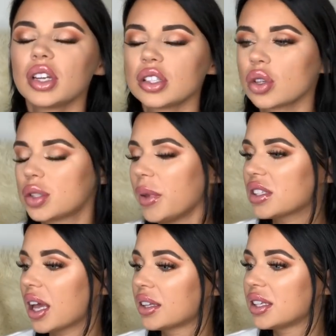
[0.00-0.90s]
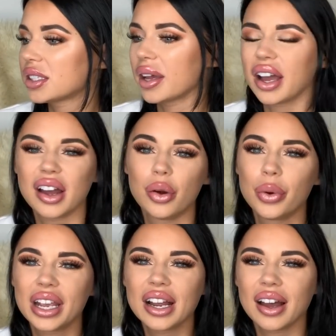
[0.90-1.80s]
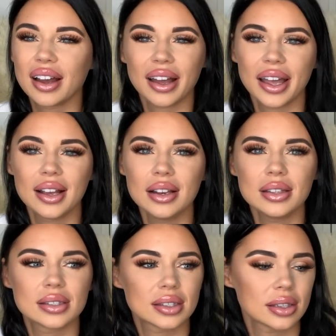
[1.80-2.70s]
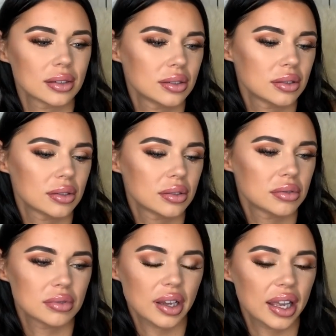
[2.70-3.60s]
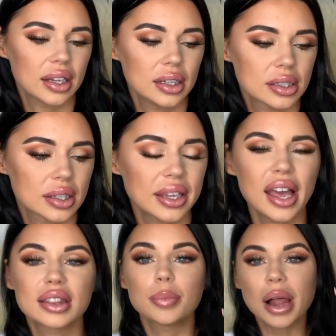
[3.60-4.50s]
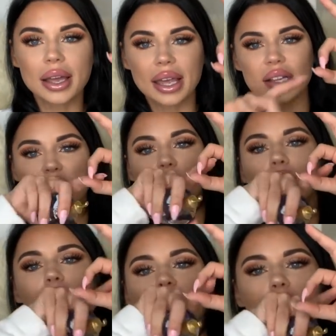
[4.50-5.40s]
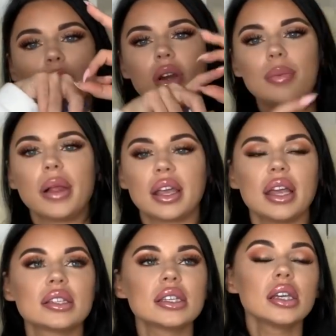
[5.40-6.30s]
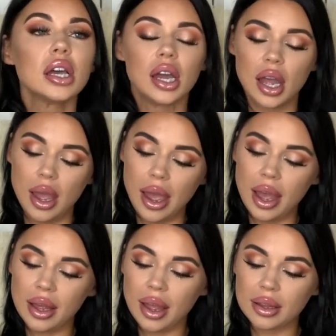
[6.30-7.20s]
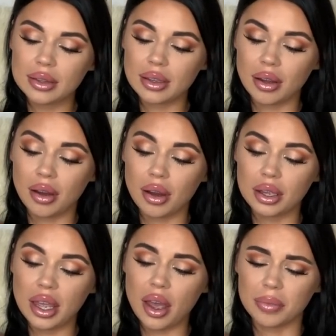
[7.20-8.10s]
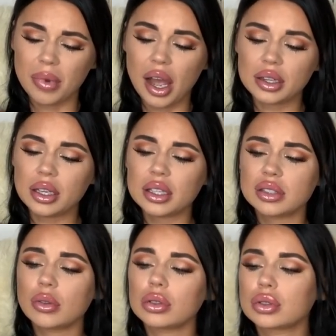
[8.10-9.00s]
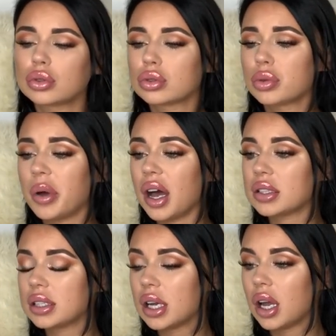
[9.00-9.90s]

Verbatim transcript: so it smells like this reglis, yeah, the black candy, you know, the swirly black candy. And yeah, I think it's not too bad.